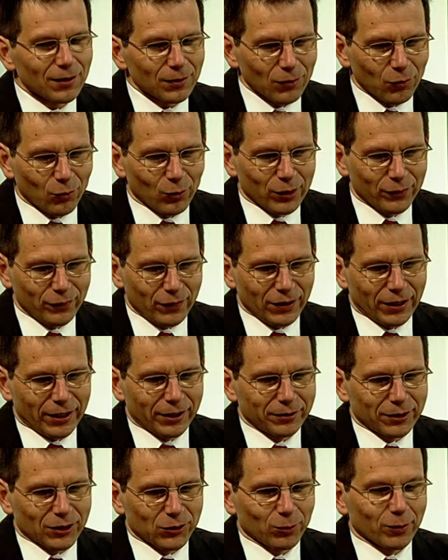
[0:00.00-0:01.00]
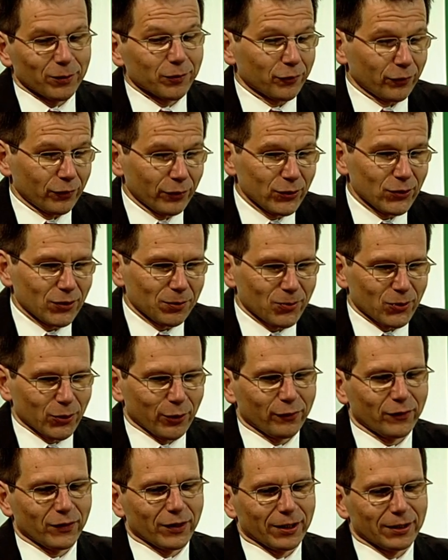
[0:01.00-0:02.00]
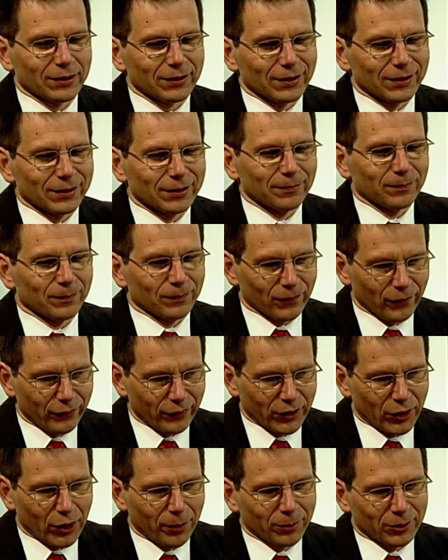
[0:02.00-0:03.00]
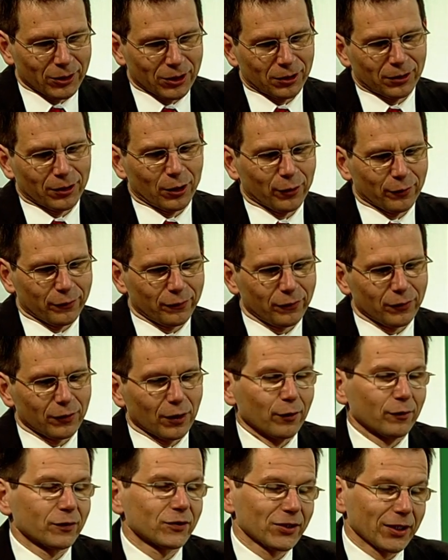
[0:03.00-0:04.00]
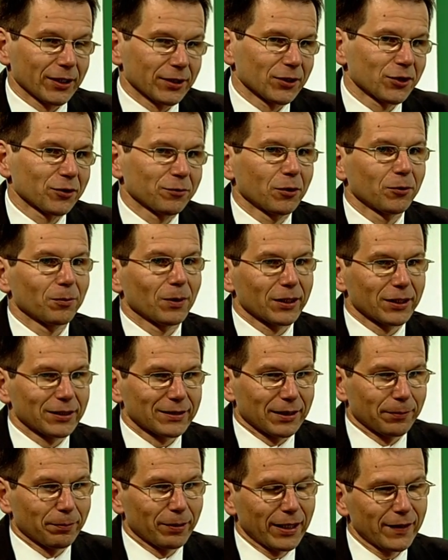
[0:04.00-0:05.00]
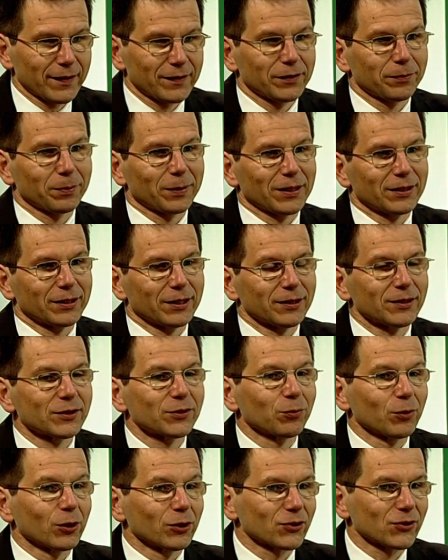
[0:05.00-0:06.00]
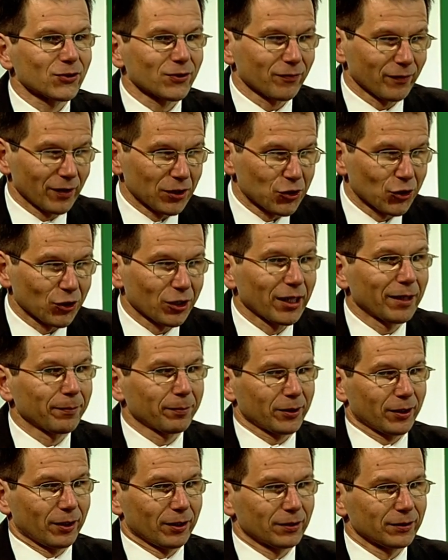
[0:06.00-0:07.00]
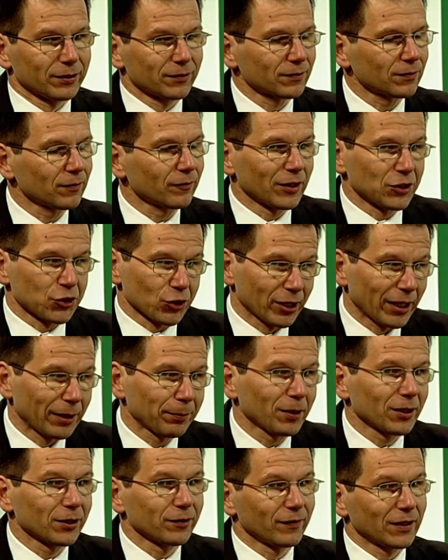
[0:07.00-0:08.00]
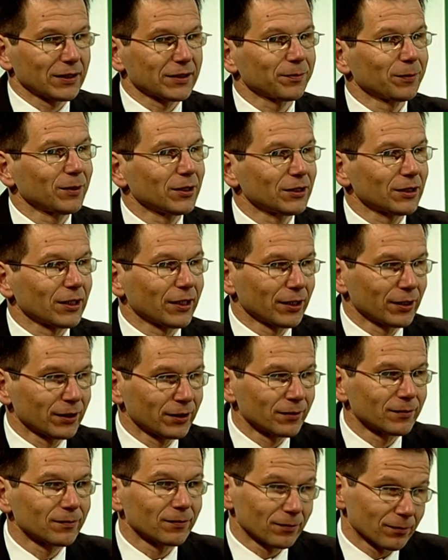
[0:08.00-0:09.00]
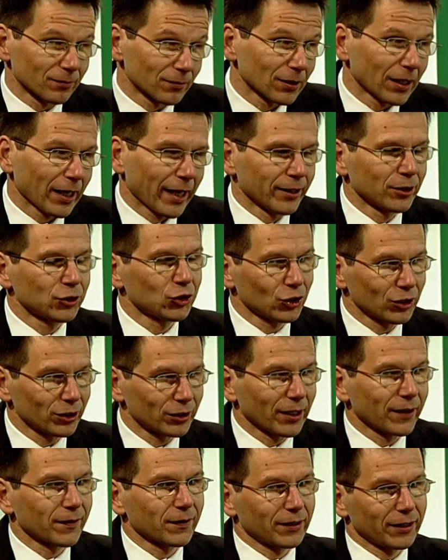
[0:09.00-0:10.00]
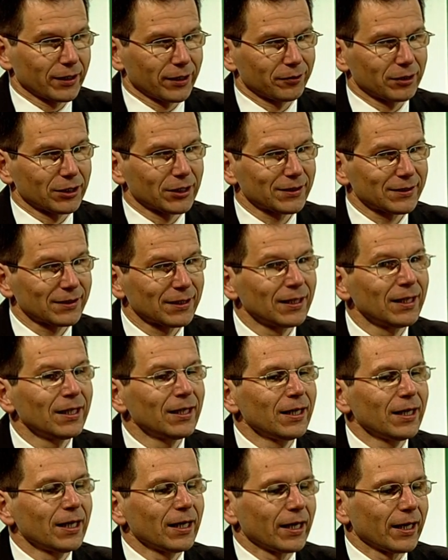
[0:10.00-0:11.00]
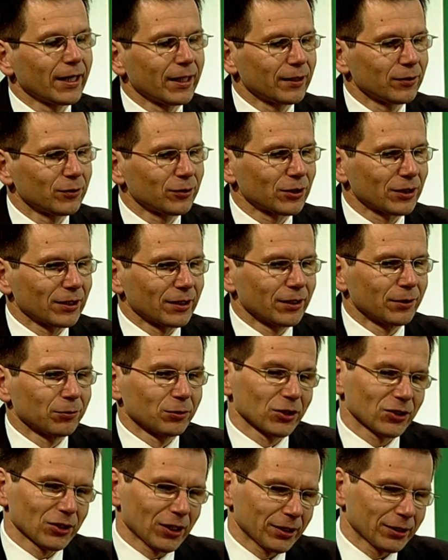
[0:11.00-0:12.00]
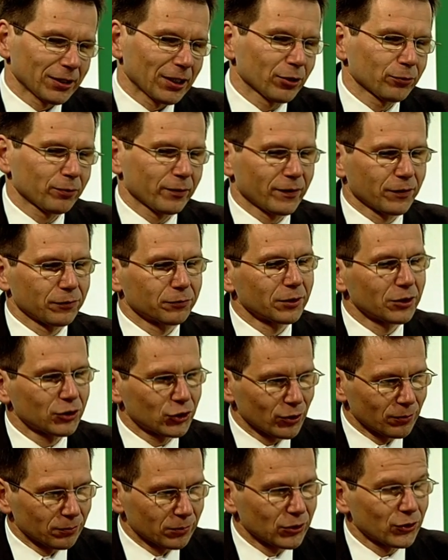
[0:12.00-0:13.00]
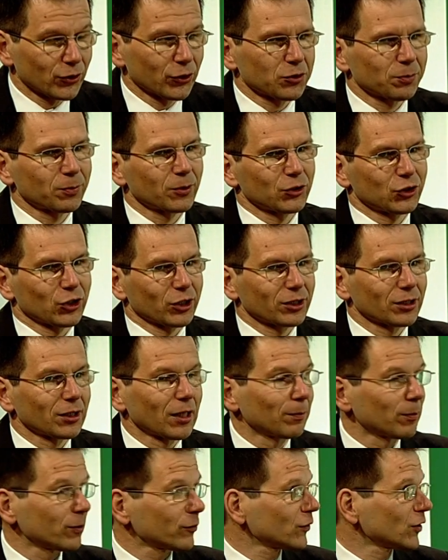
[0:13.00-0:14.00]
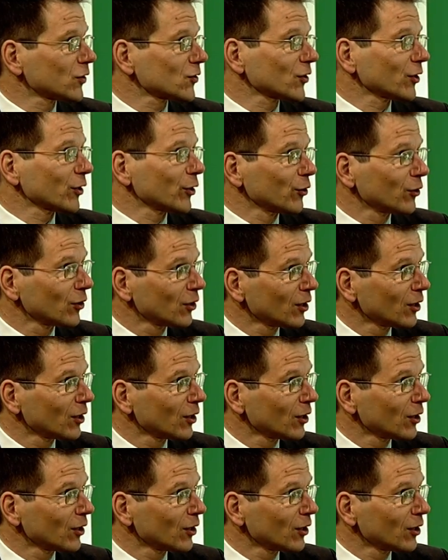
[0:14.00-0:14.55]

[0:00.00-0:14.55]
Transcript: One of the areas where we first observed that phenomena of status quo bias and path dependence was venture capital, venture capital investment in energy and other areas. And we started out with a research project a couple of years ago